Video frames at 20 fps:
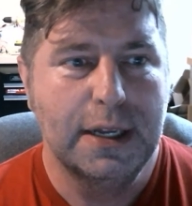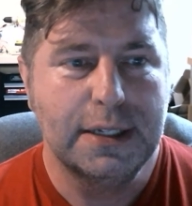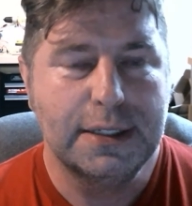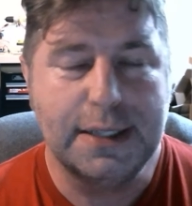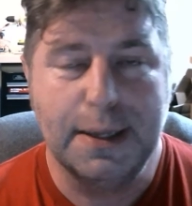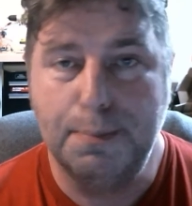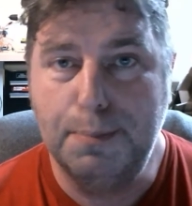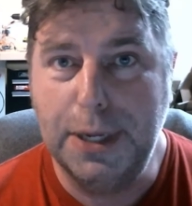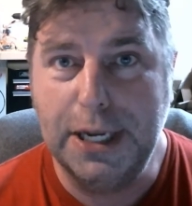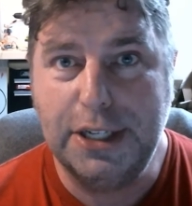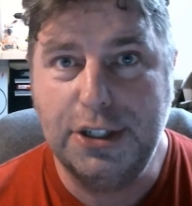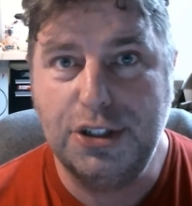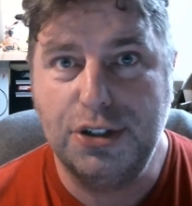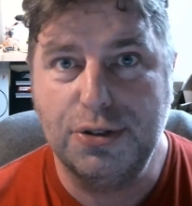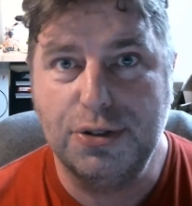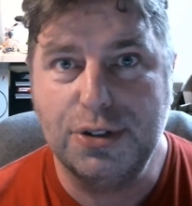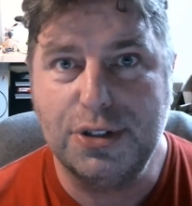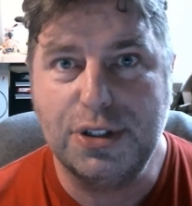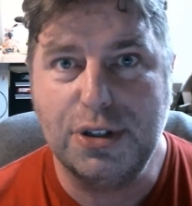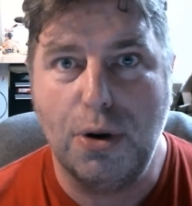some
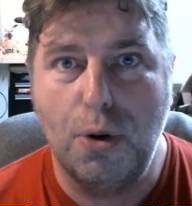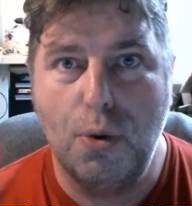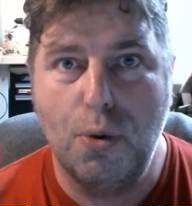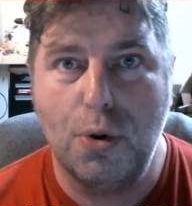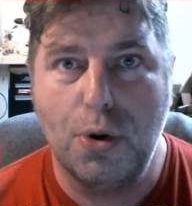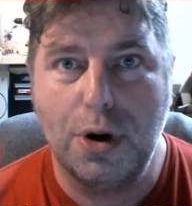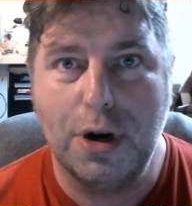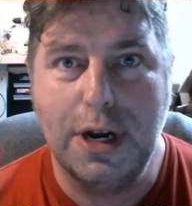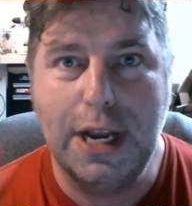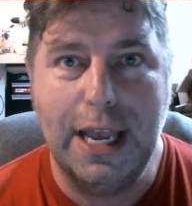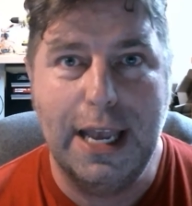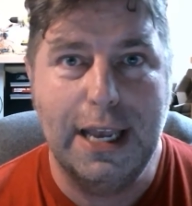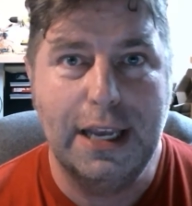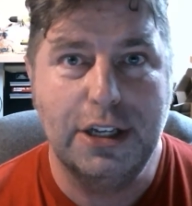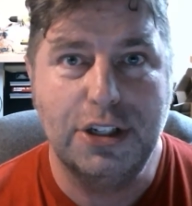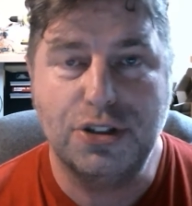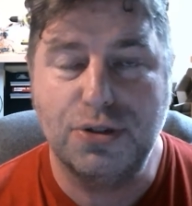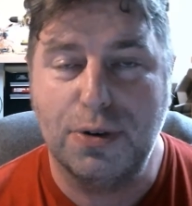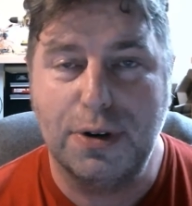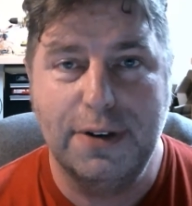pictures or
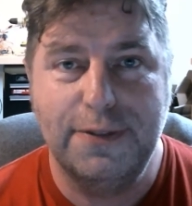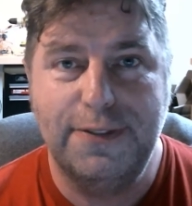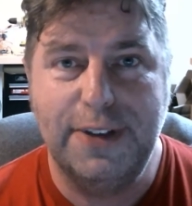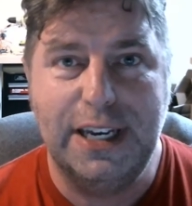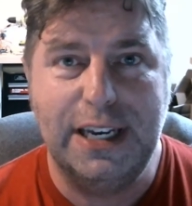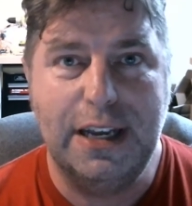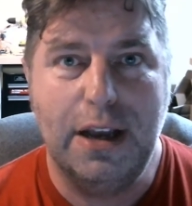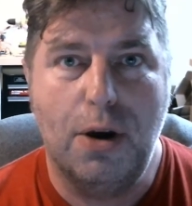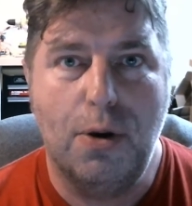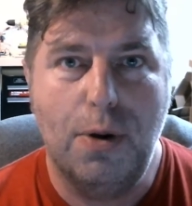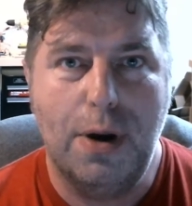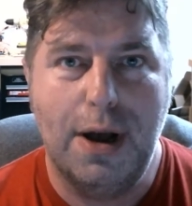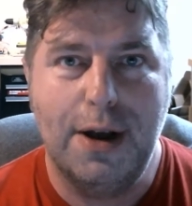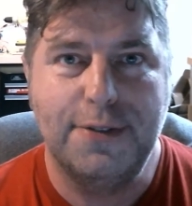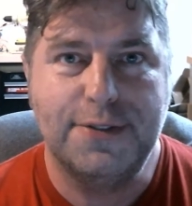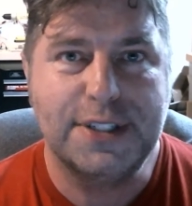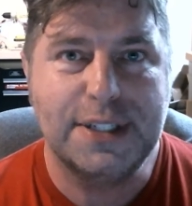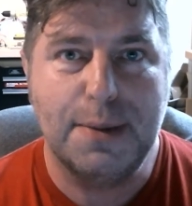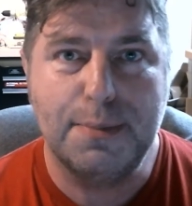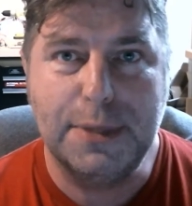a short video
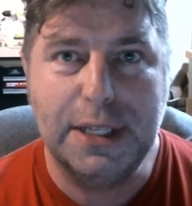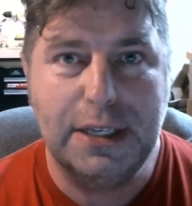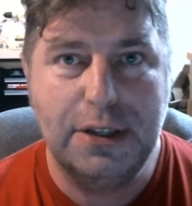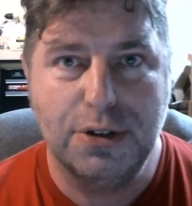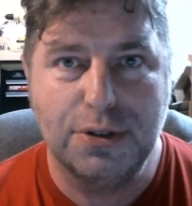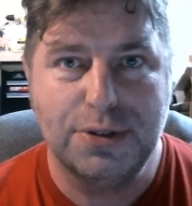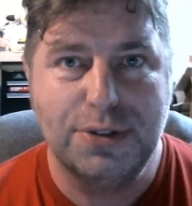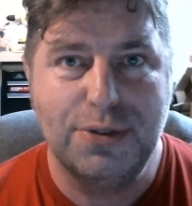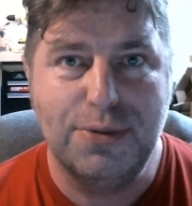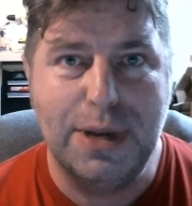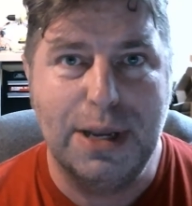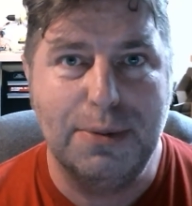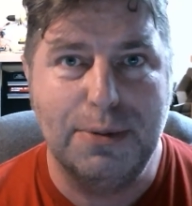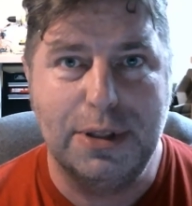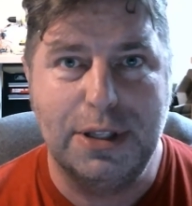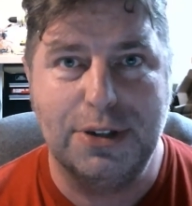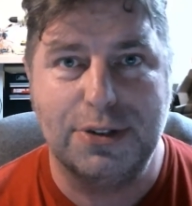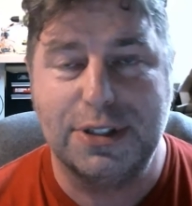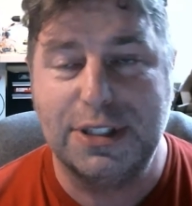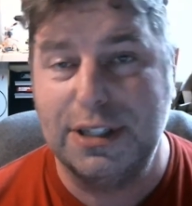of something you're doing
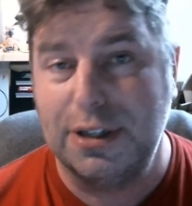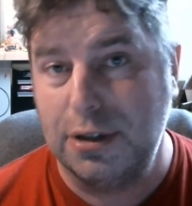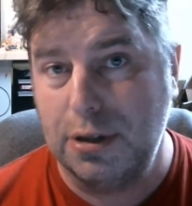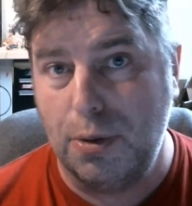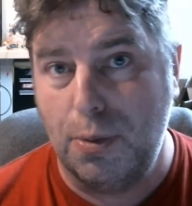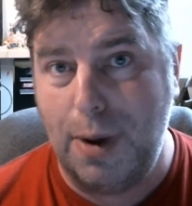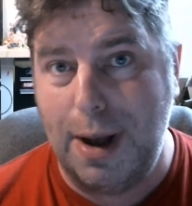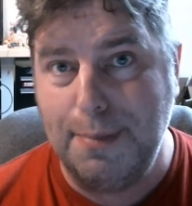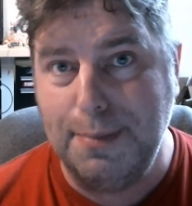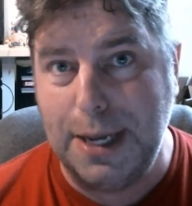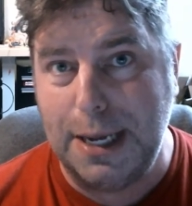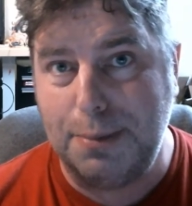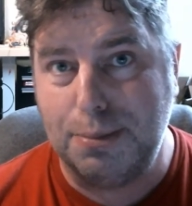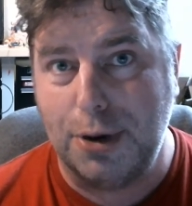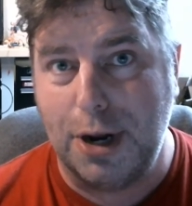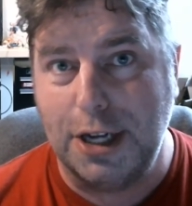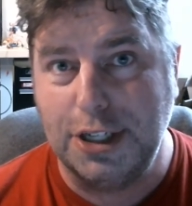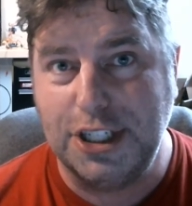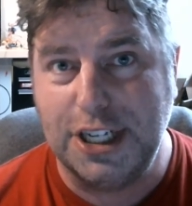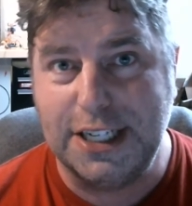with your serial wombat
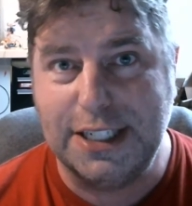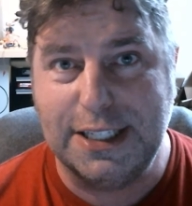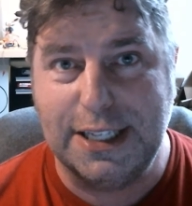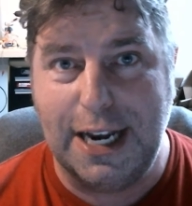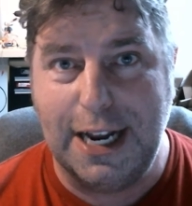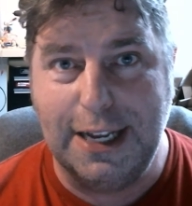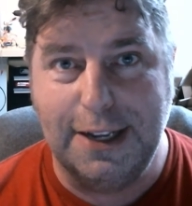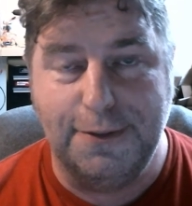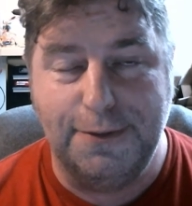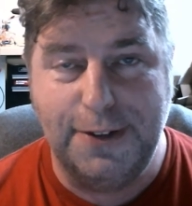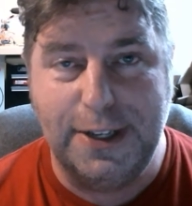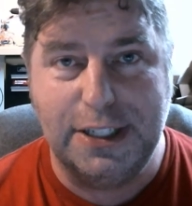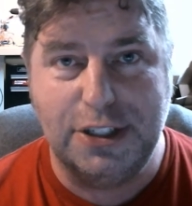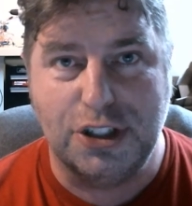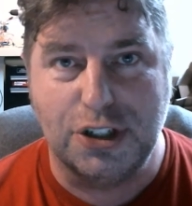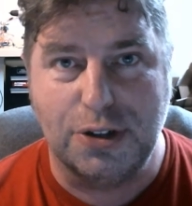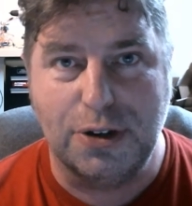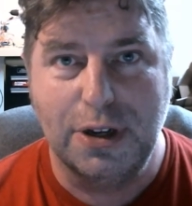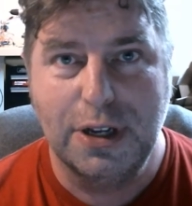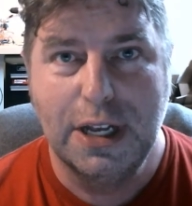projects that I can
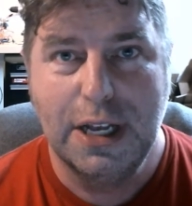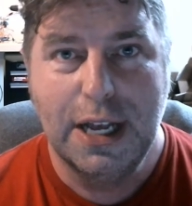feature